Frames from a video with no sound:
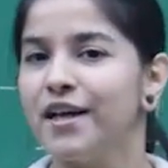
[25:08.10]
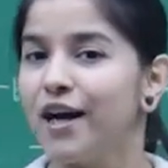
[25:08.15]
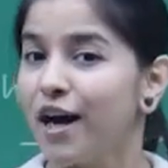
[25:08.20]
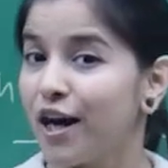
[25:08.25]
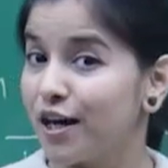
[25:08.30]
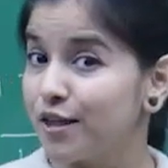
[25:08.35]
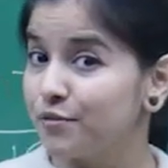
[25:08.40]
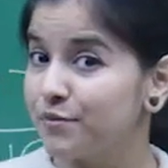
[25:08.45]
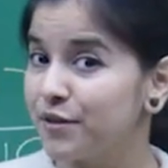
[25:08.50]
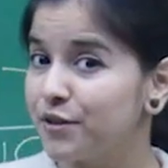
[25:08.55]

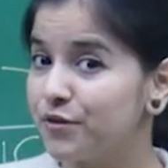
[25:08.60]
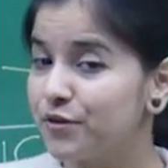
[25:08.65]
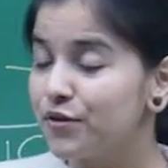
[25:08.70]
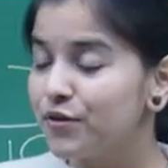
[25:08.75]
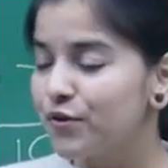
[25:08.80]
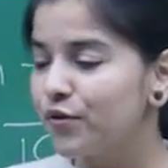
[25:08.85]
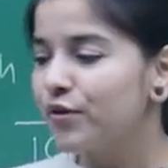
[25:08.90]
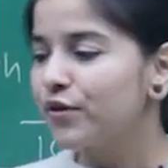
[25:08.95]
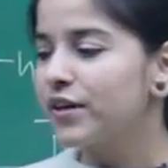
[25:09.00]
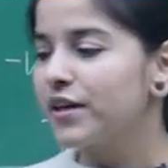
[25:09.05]
I'll be, you know,
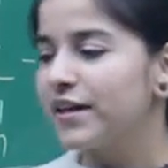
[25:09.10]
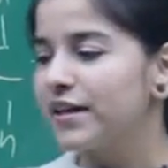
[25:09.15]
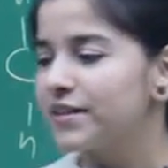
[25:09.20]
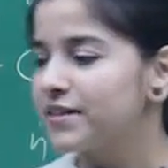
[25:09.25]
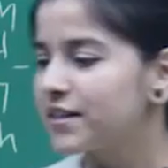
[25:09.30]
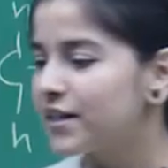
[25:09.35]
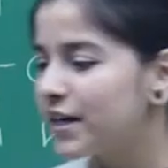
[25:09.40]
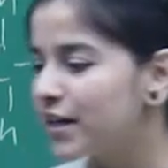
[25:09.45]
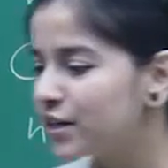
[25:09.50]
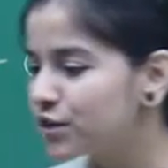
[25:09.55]

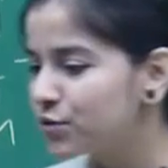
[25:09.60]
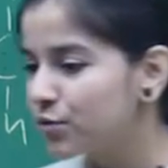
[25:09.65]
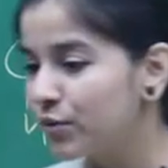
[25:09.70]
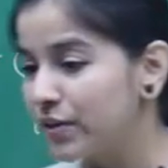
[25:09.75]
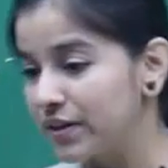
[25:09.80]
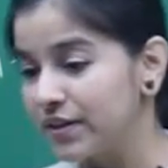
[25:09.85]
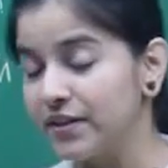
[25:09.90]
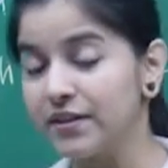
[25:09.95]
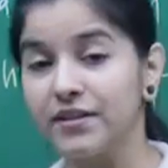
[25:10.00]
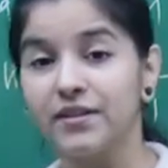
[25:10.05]
correlating it
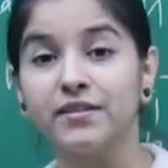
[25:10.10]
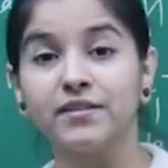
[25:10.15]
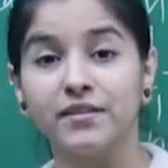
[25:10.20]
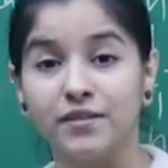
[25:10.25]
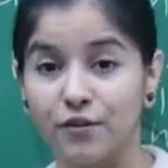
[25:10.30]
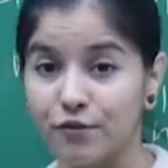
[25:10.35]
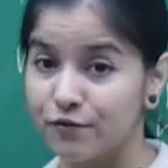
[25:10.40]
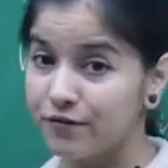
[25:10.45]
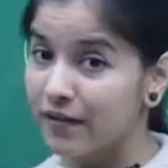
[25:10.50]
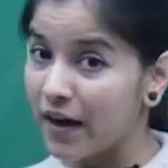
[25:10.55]
with
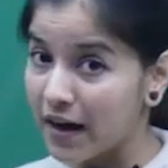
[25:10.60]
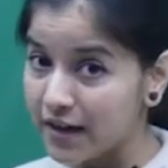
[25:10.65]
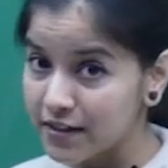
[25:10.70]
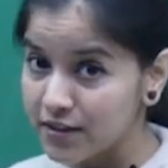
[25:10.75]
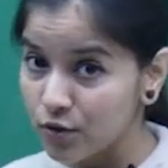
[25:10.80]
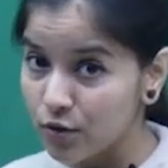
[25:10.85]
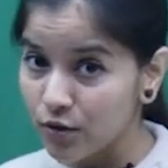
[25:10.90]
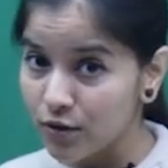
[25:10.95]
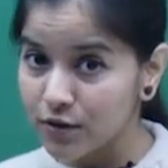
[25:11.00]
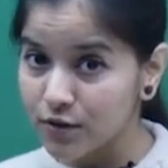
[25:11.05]
the fat
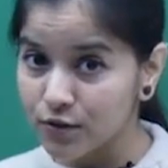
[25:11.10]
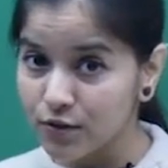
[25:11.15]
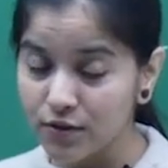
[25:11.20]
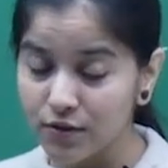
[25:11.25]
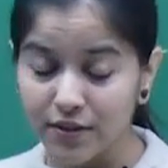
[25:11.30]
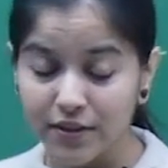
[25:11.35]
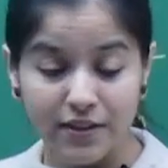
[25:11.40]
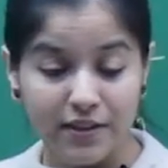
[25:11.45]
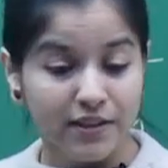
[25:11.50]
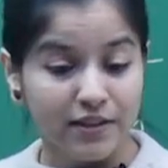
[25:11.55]
also,
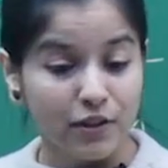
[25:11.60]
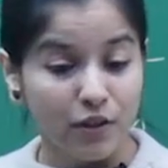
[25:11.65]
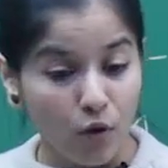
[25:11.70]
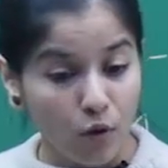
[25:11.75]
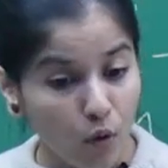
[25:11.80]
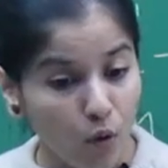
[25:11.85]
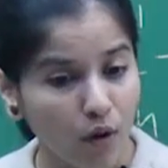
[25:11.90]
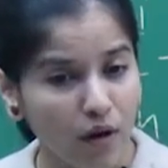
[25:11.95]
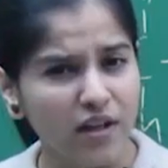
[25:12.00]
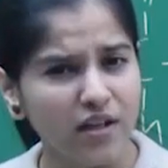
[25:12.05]
the
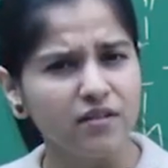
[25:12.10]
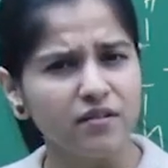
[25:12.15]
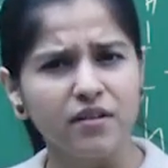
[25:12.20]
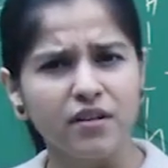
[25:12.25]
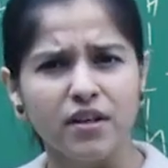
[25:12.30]
oil.